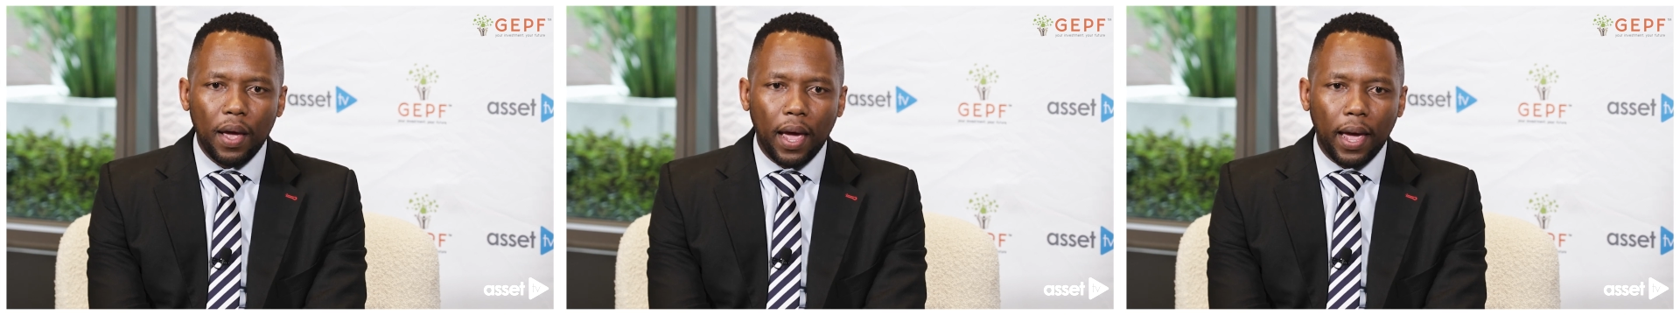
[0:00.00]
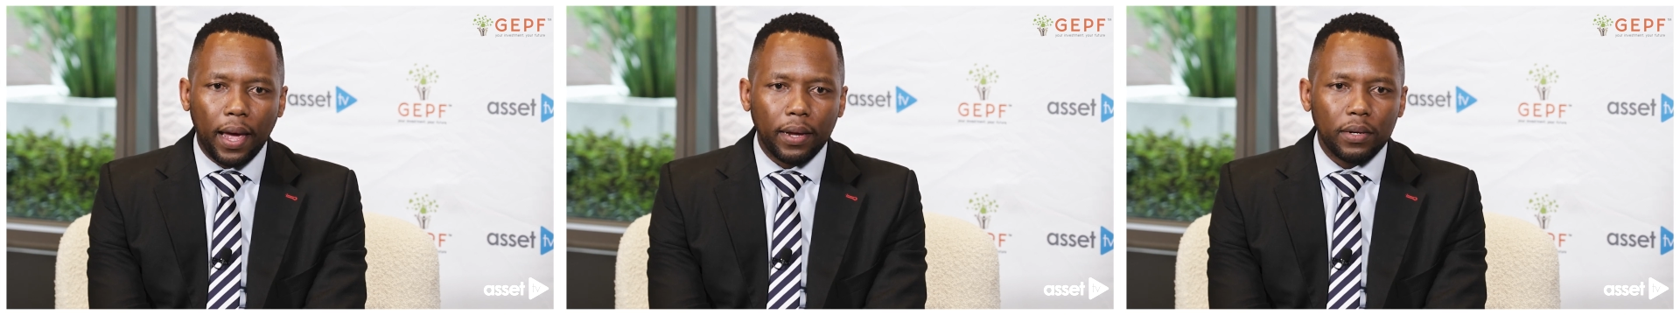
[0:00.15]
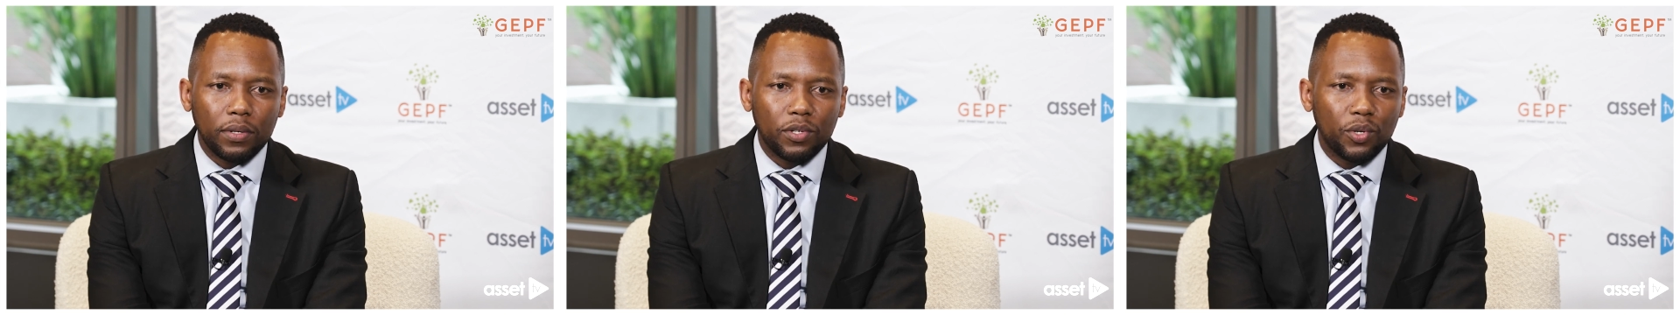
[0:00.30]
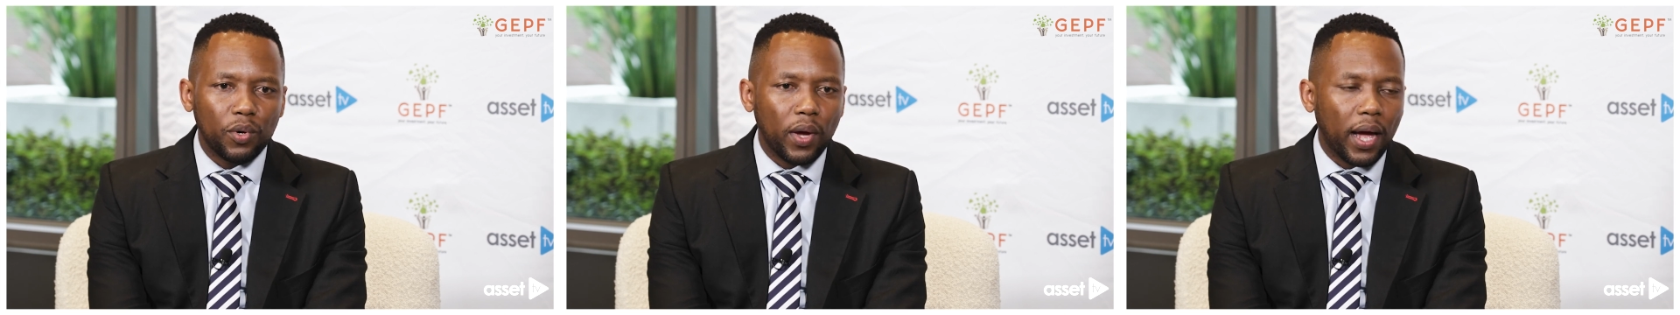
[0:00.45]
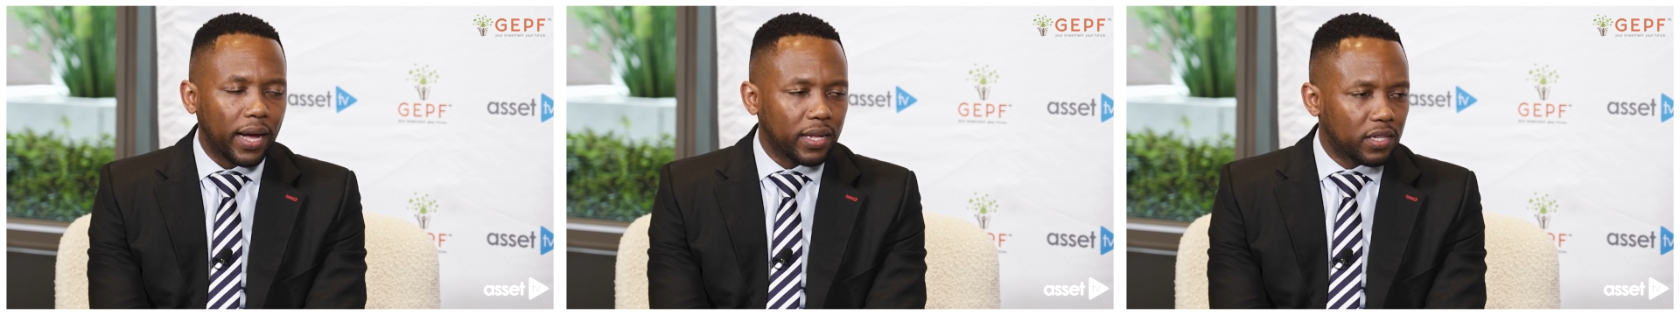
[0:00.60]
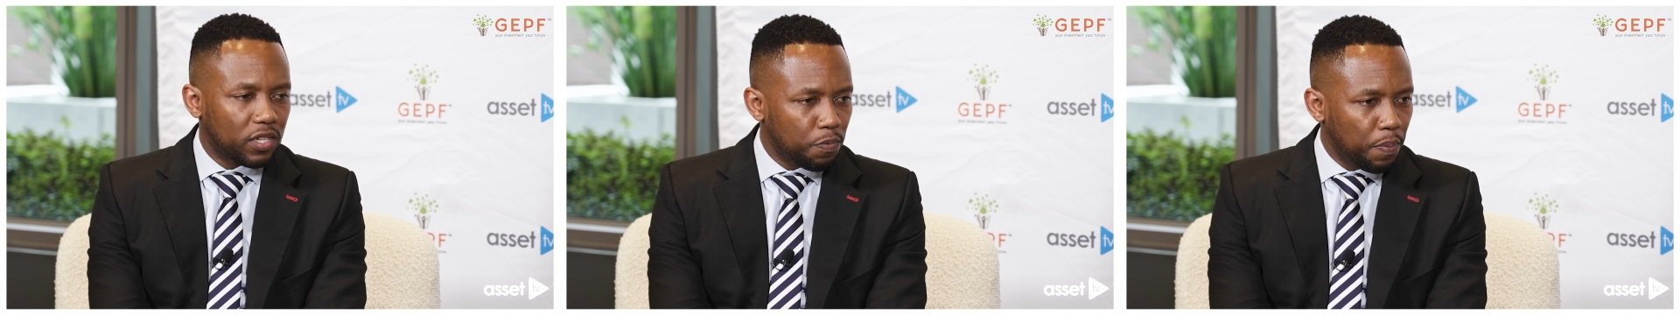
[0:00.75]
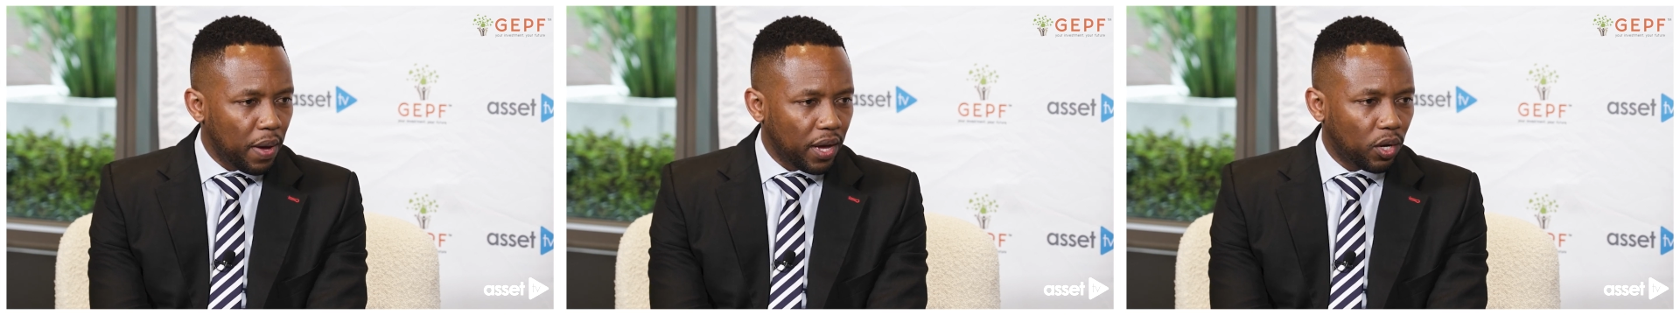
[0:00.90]
and you
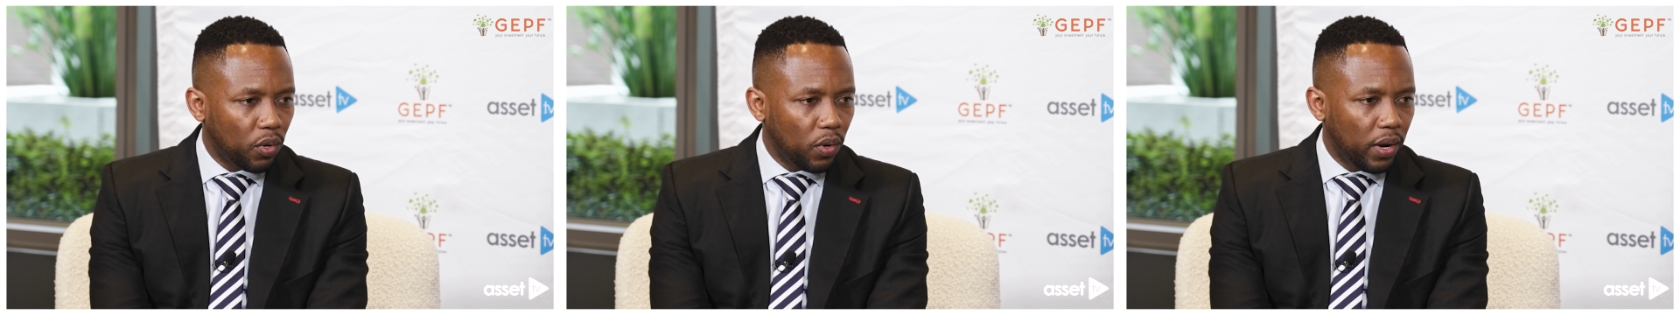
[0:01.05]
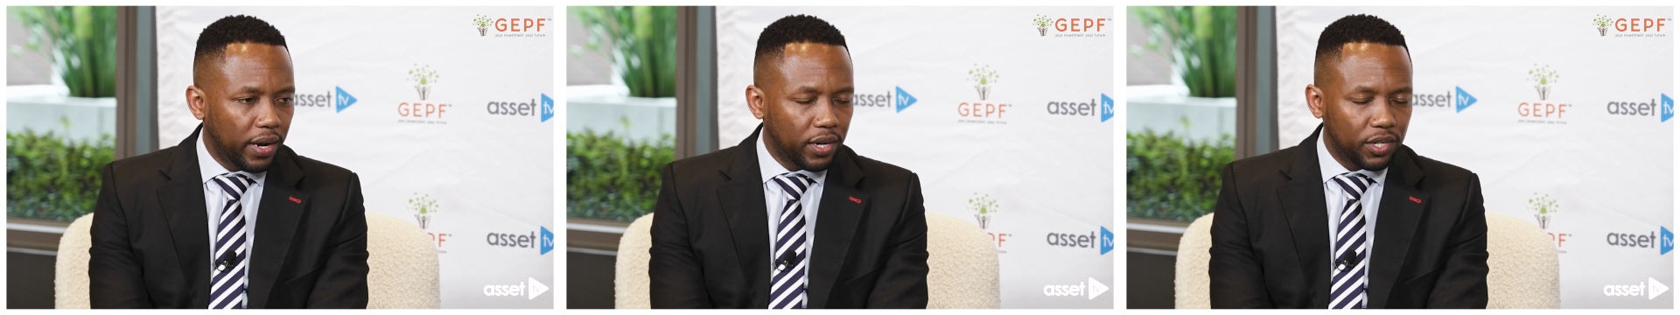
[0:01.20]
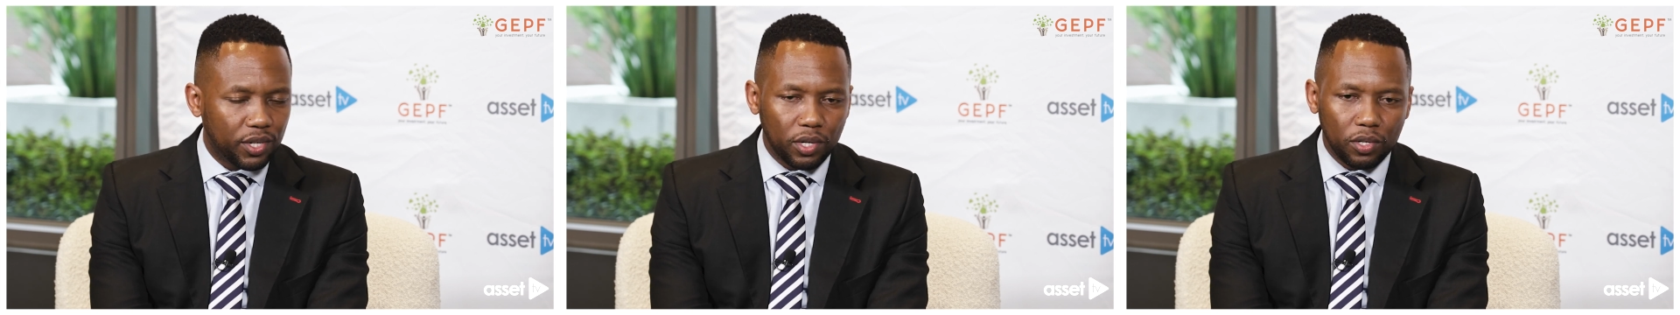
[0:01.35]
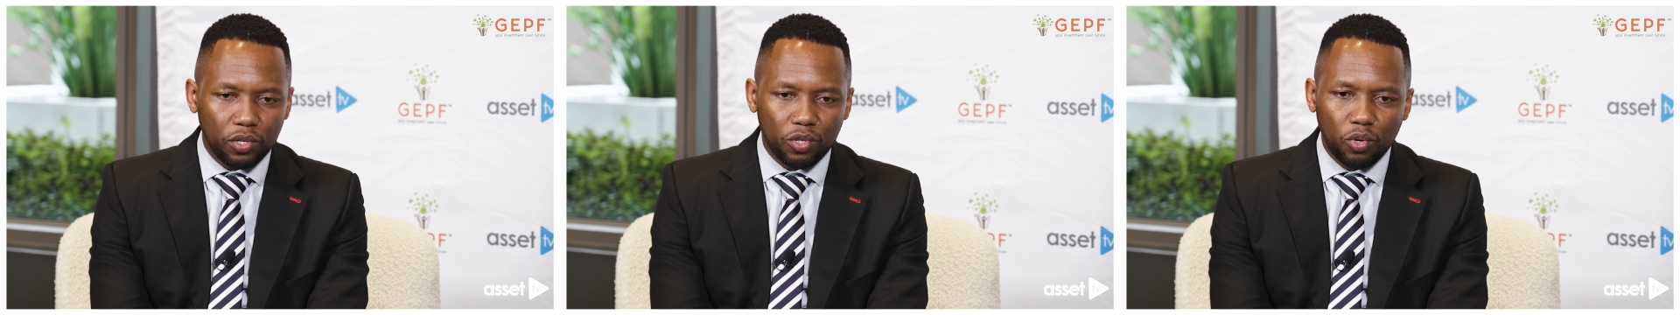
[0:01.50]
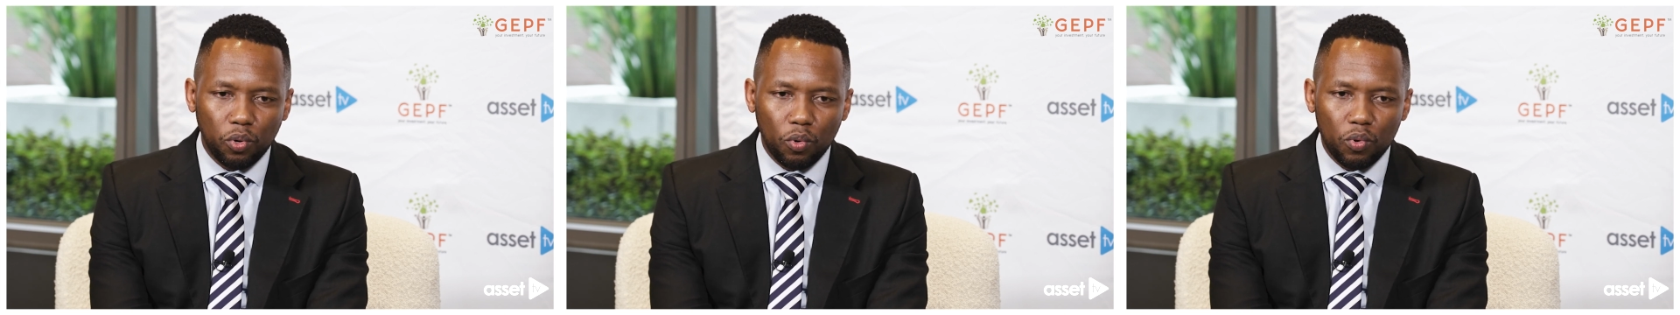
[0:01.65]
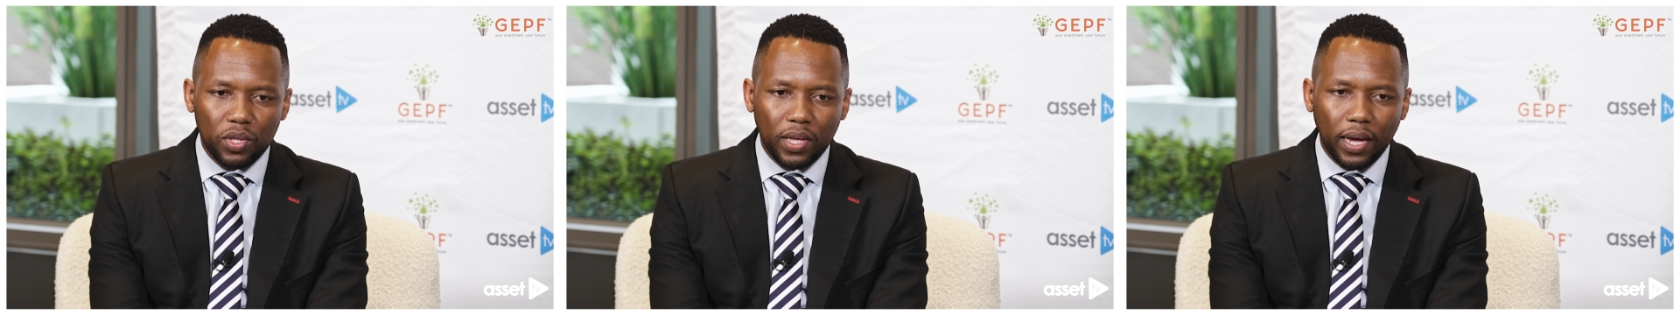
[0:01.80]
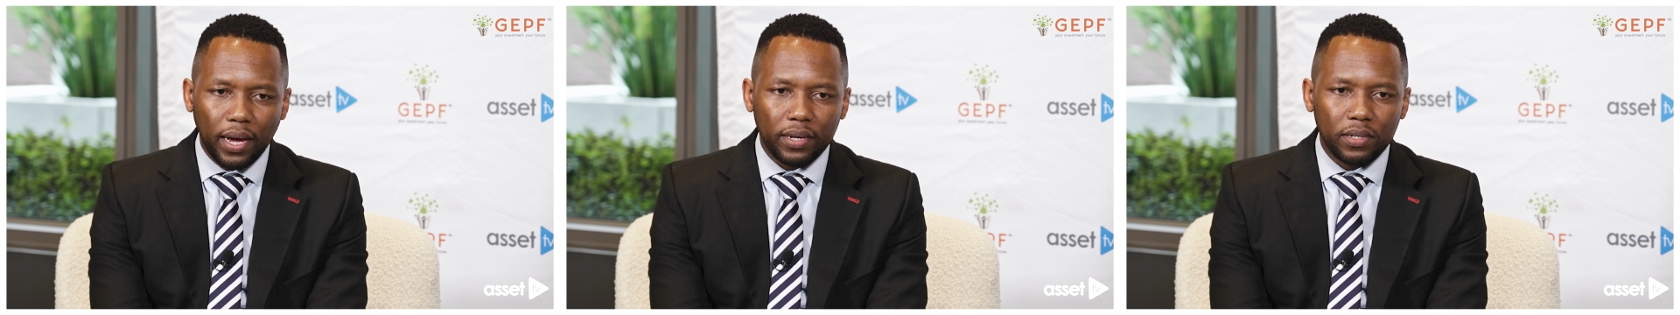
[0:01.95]
add speculation
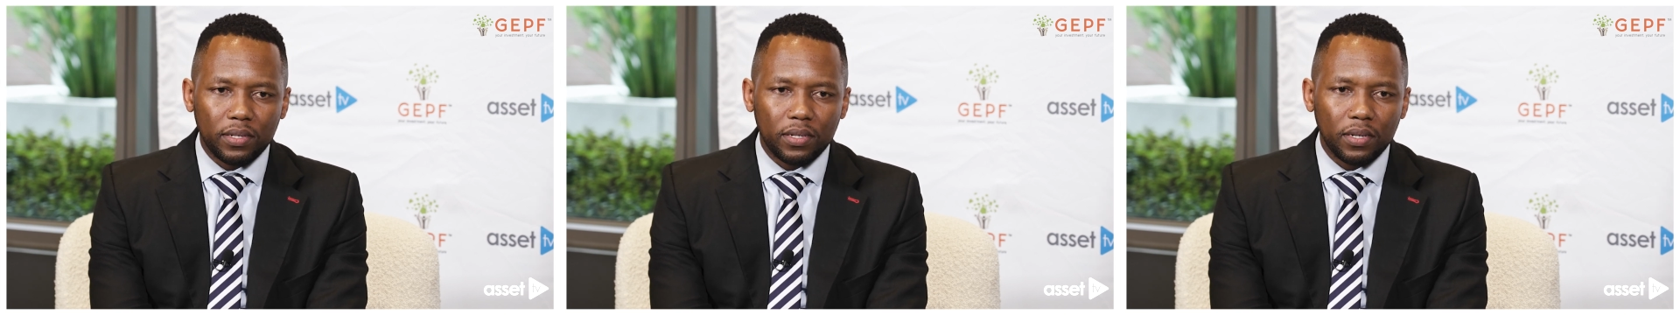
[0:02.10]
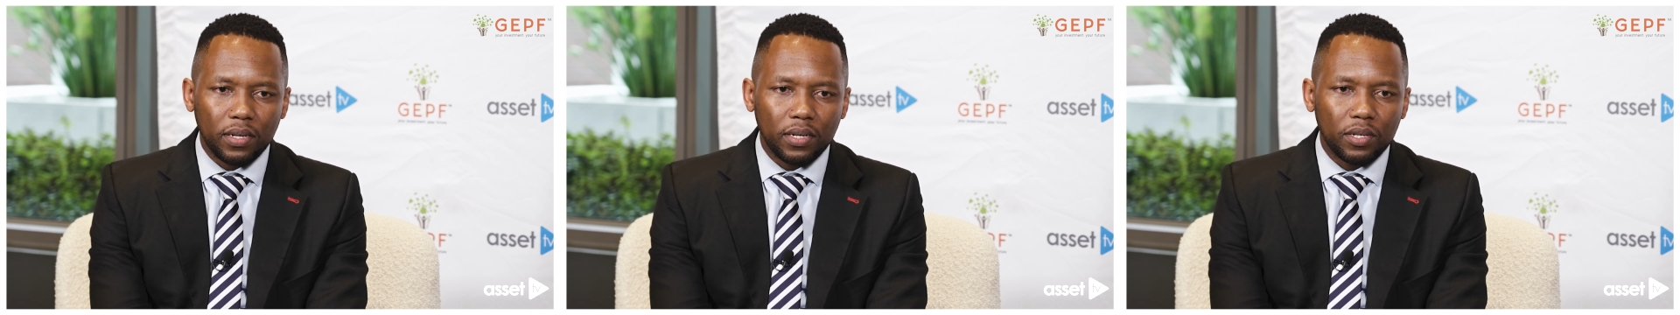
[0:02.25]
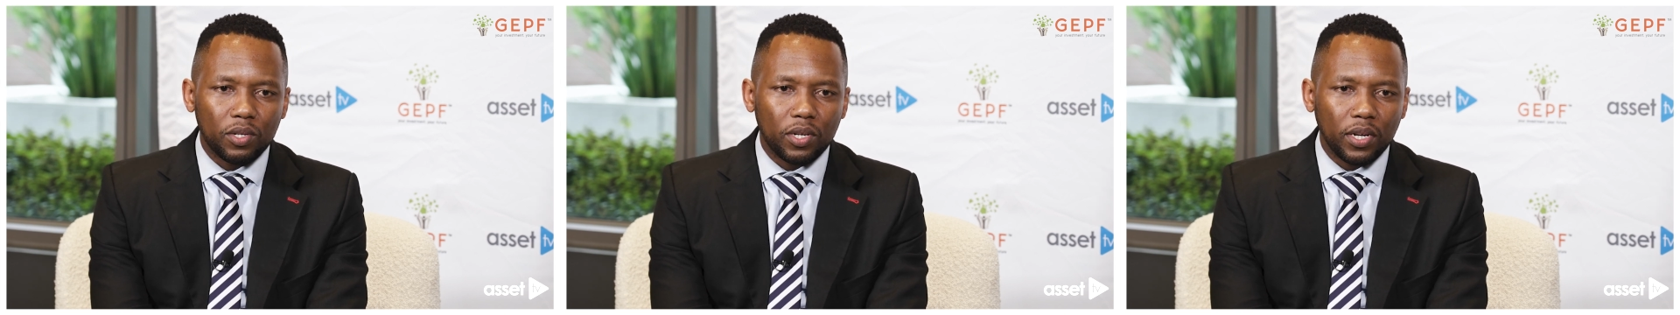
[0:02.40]
to that,